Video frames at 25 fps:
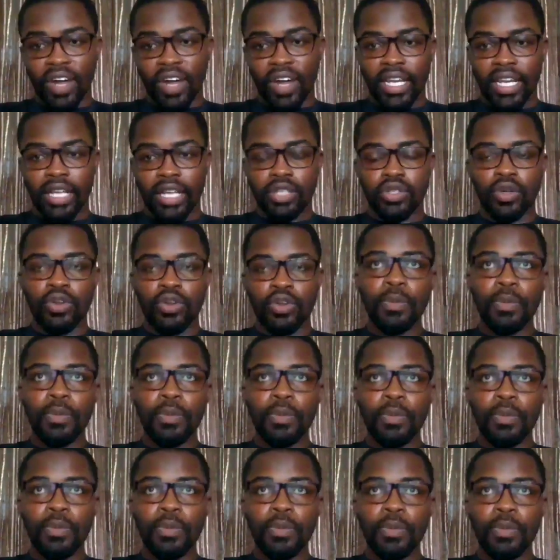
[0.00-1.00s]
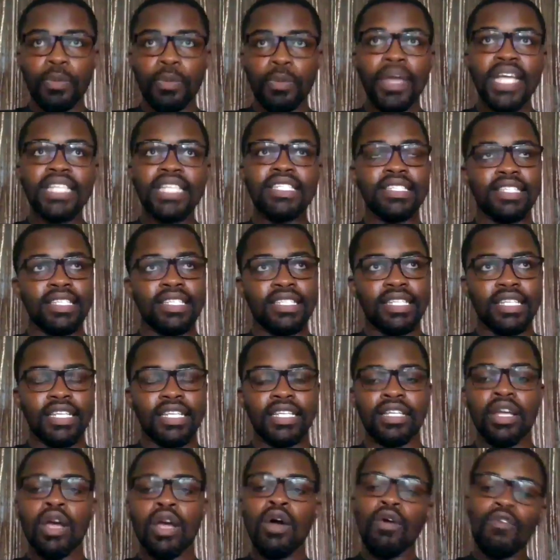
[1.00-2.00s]
So you pay 60 CDs
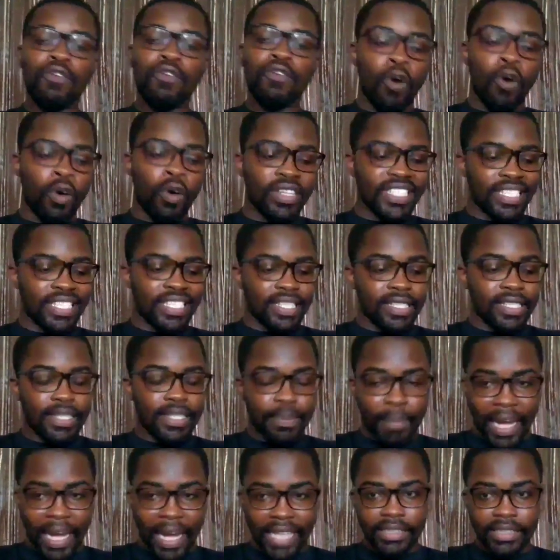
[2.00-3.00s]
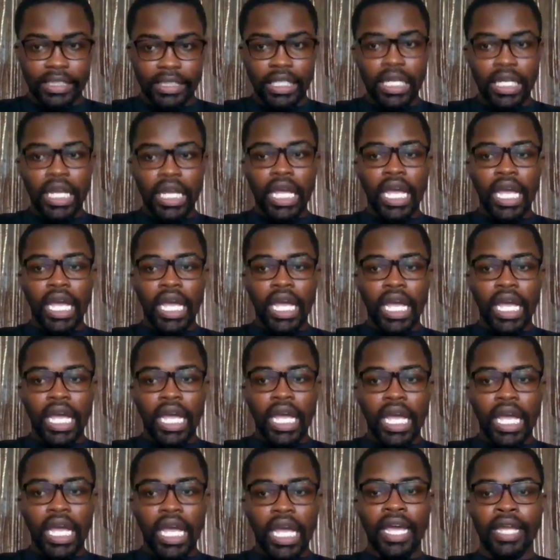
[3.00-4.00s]
for 6 months, and
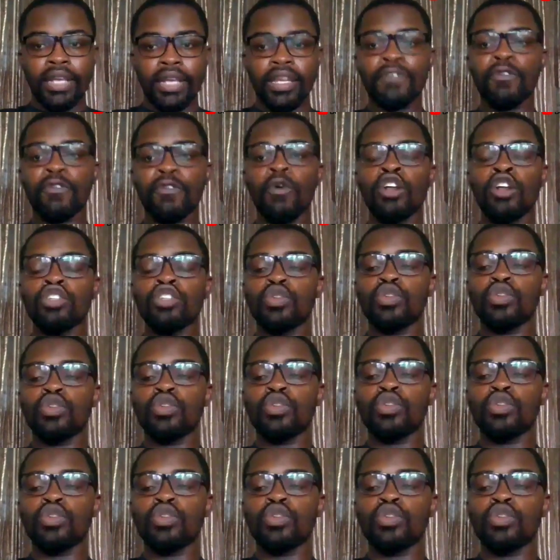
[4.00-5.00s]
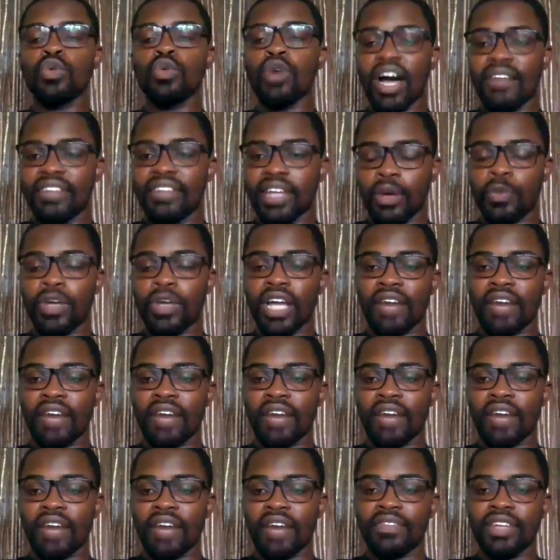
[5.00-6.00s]
if you want to have the, we have the
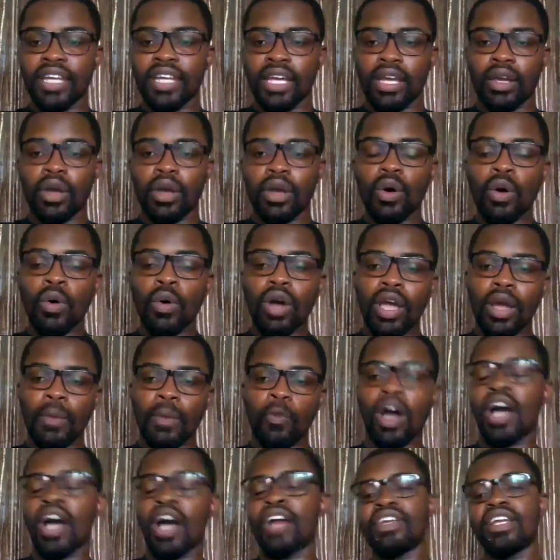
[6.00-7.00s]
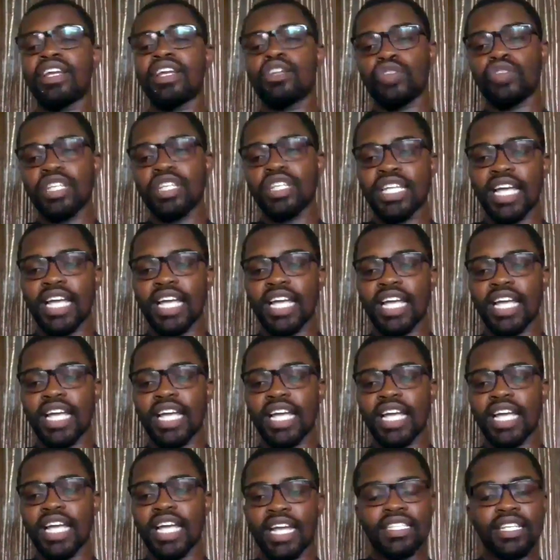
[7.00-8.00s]
120 Ghana CDs for
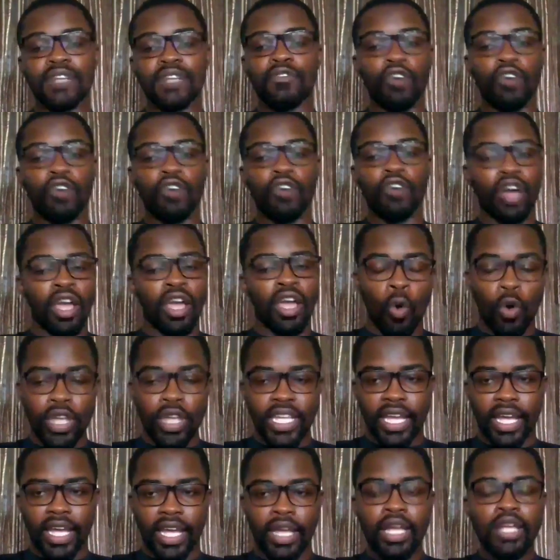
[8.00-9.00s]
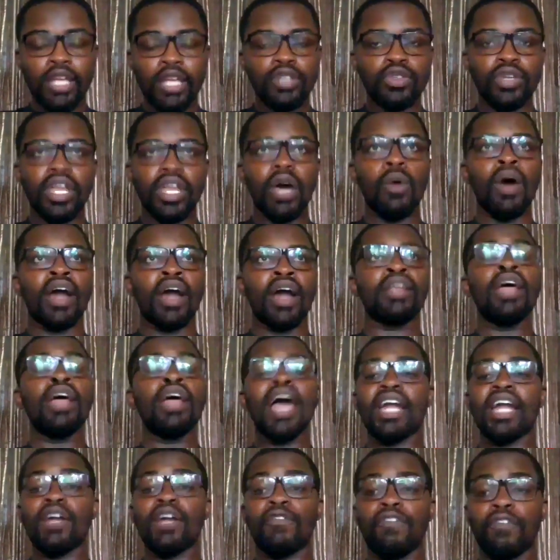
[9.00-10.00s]
a whole year. So that one, at
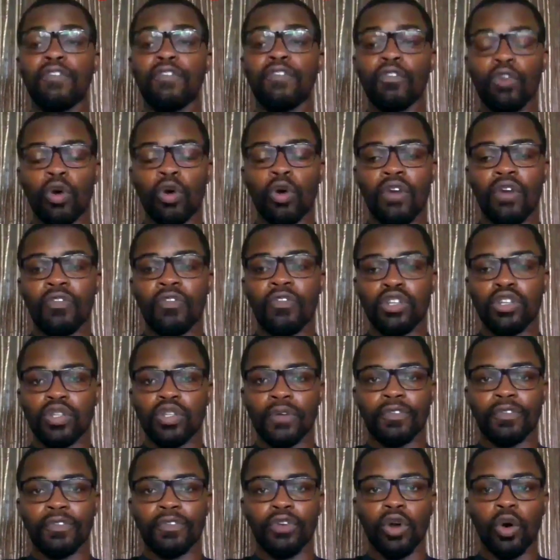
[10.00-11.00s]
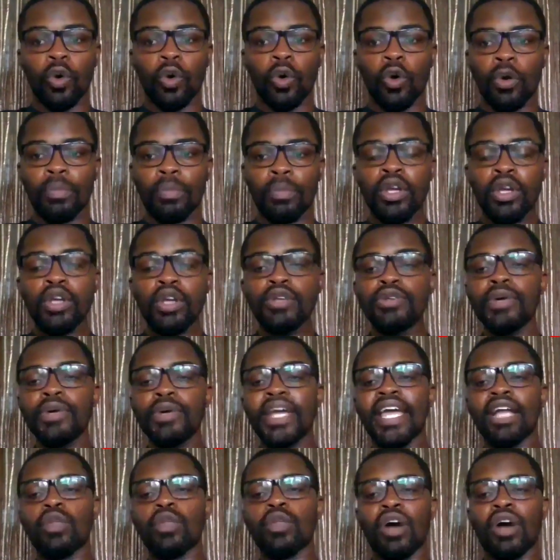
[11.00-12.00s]
the comfort of your home, you
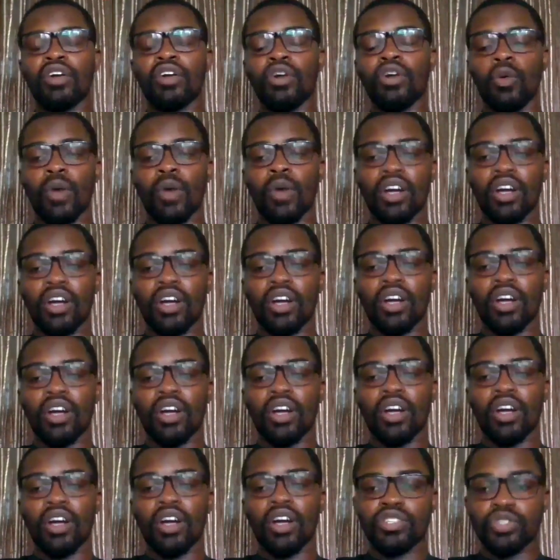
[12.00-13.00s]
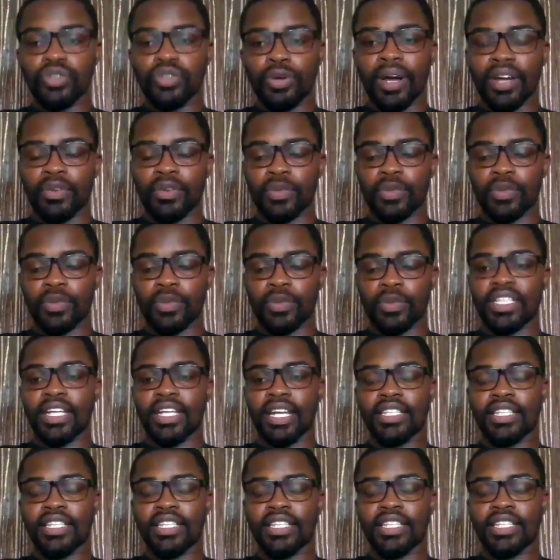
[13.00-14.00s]
get one-on-one tutorials with a
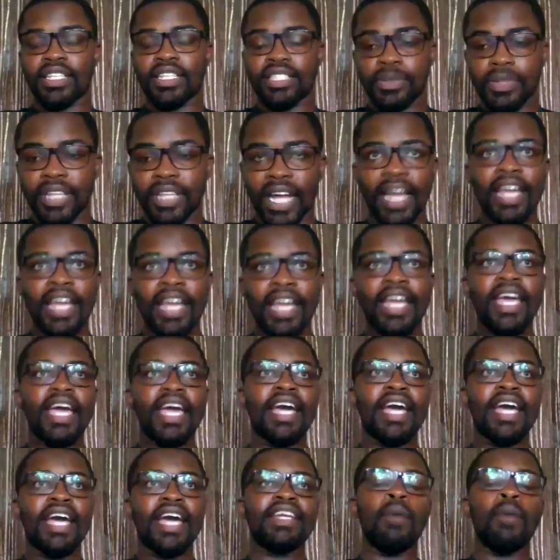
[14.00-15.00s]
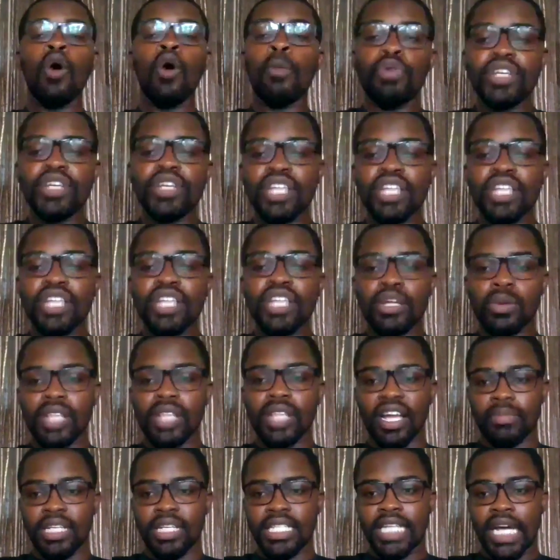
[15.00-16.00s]
tutor, and there are more projects which have been
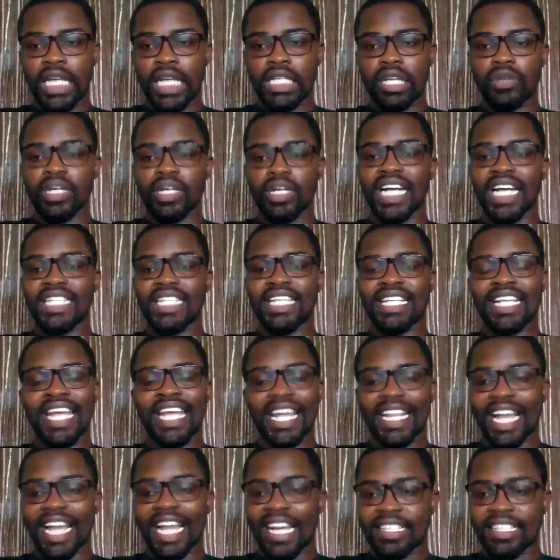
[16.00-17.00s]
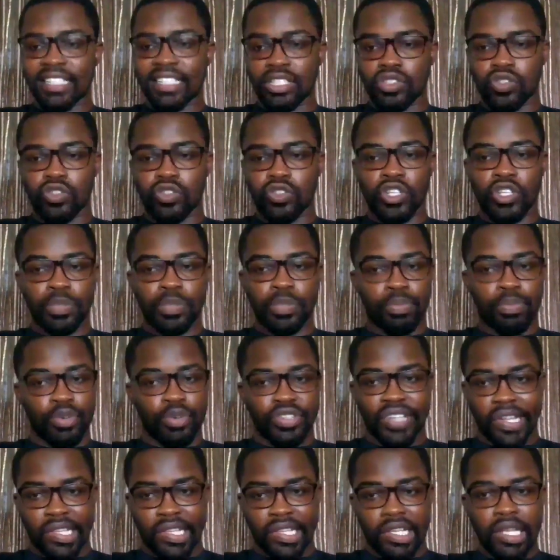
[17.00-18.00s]
done that you can just get access to those projects.
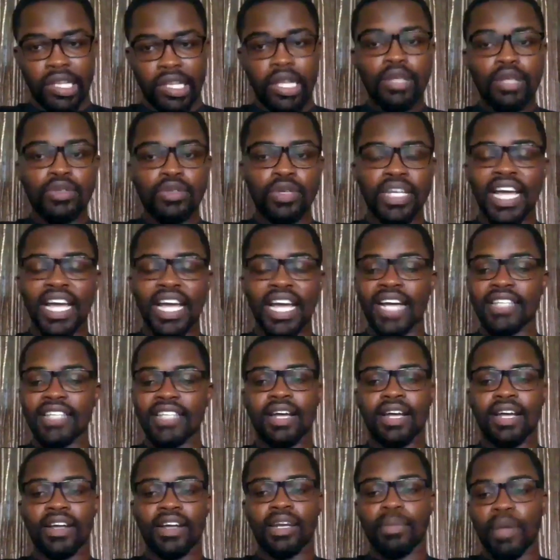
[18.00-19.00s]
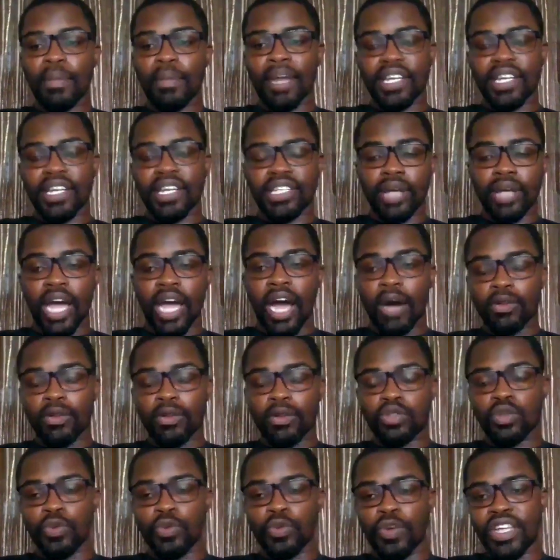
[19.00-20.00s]
So that's how the membership, how to
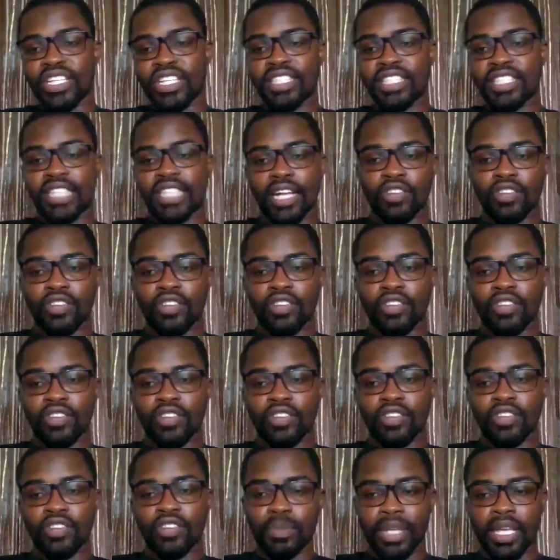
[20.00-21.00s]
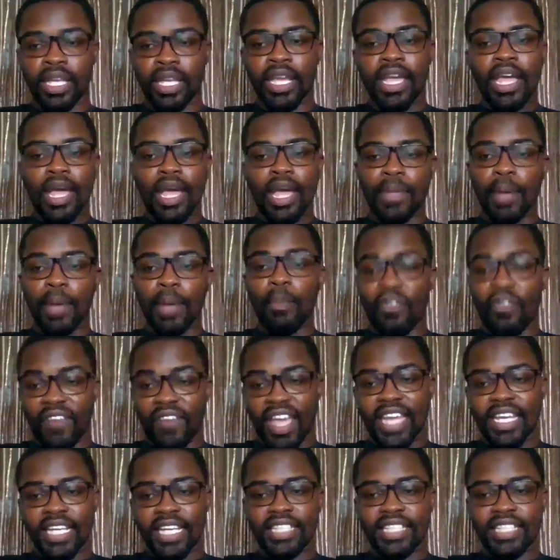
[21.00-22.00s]
register to be a member of Aaenics.
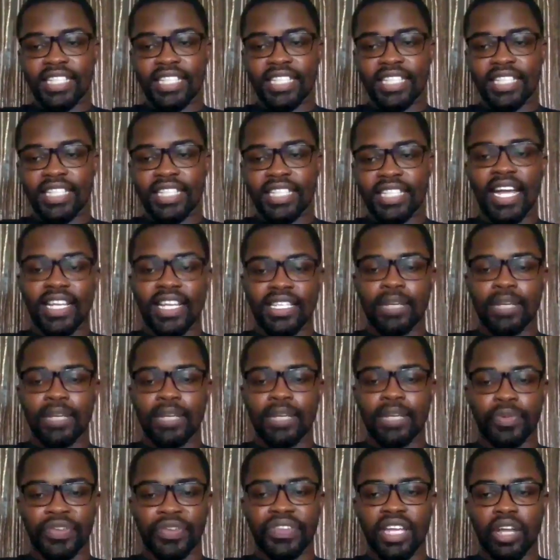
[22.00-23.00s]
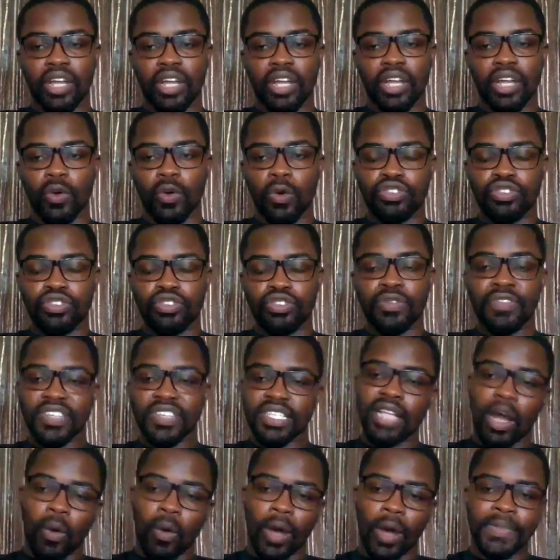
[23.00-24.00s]
That's the procedure you go through. Visit our
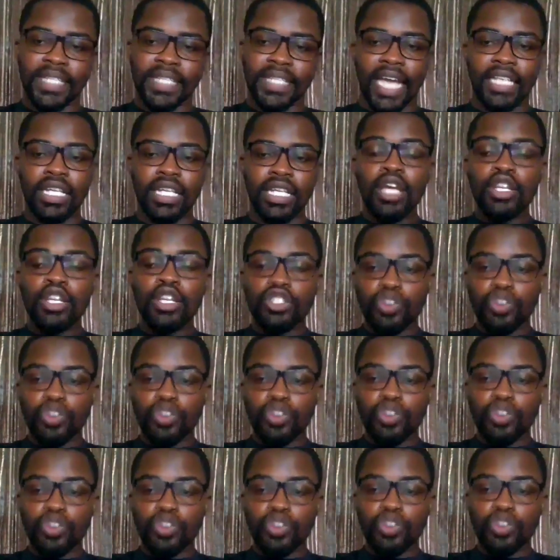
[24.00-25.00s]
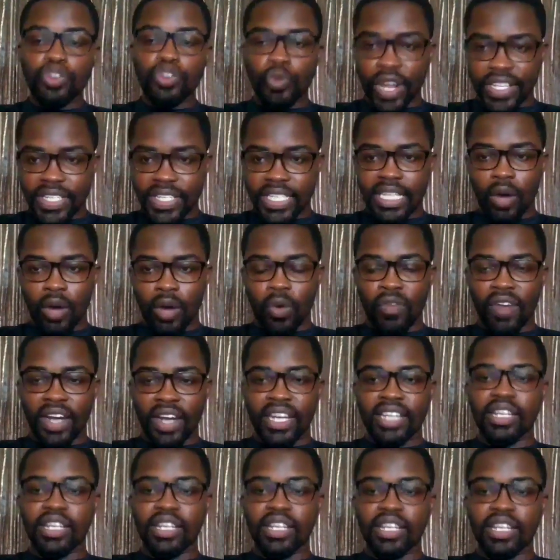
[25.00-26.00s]
website, you register over there. Then we
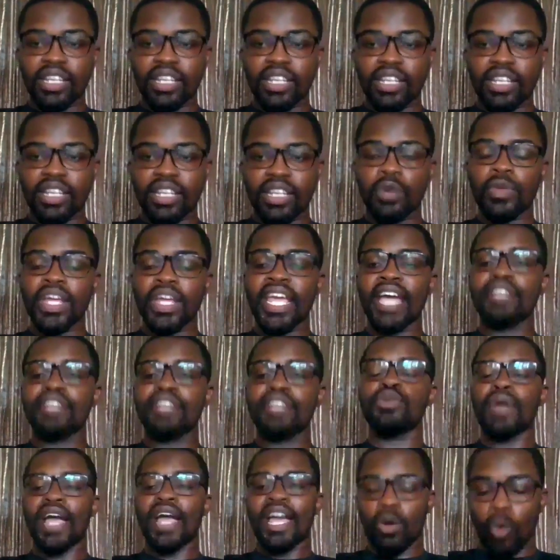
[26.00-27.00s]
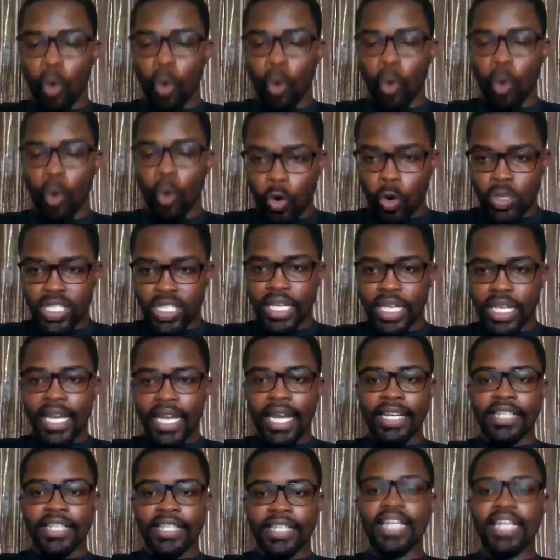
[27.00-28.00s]
get you a code, and it's that code
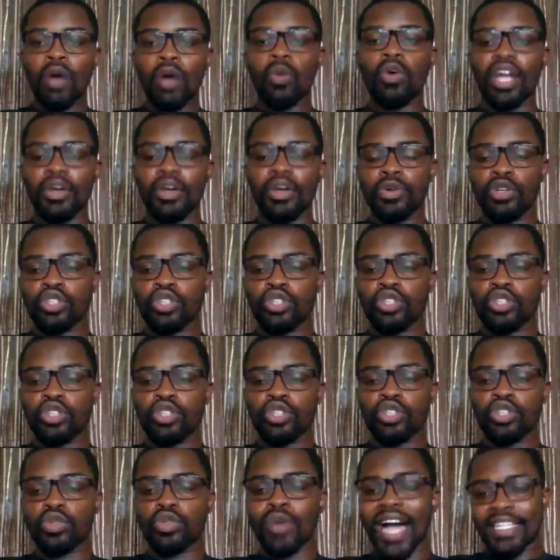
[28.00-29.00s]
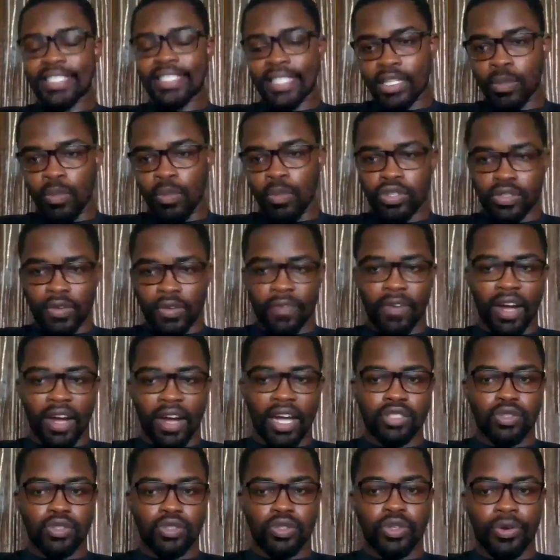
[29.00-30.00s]
that you use to access most of our
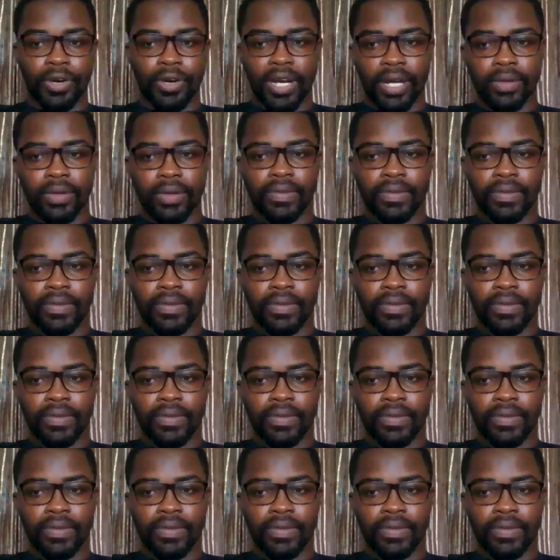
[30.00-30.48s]
tutorials.